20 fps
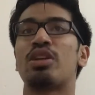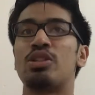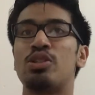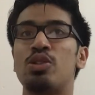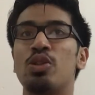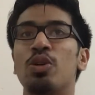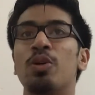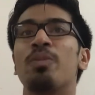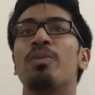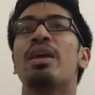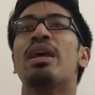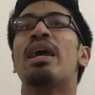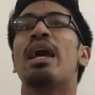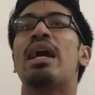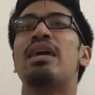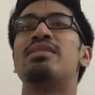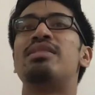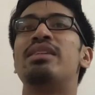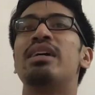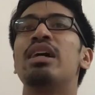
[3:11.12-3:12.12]
So,
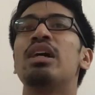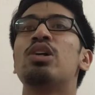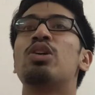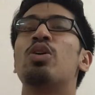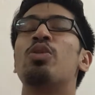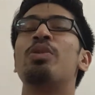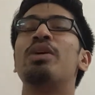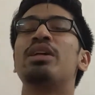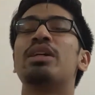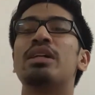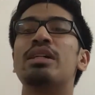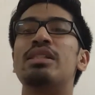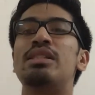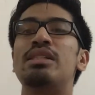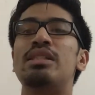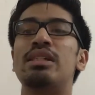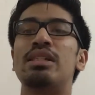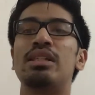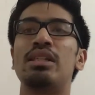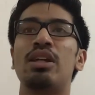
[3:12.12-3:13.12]
as there are growing
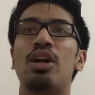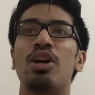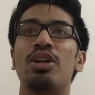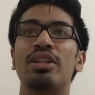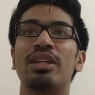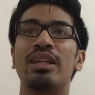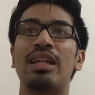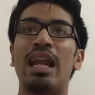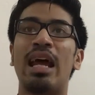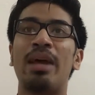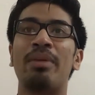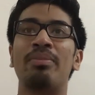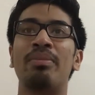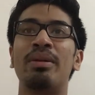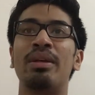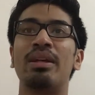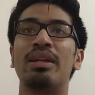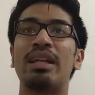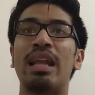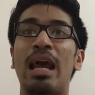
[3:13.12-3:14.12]
concern on the
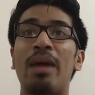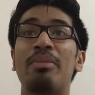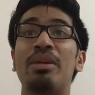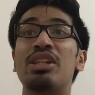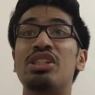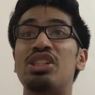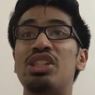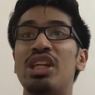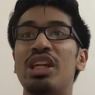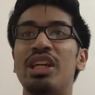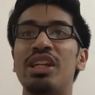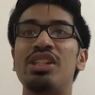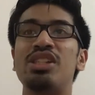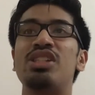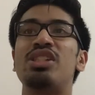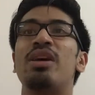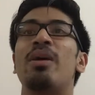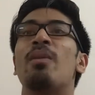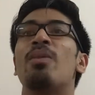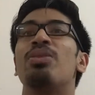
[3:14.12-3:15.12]
climate
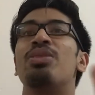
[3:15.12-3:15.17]
change,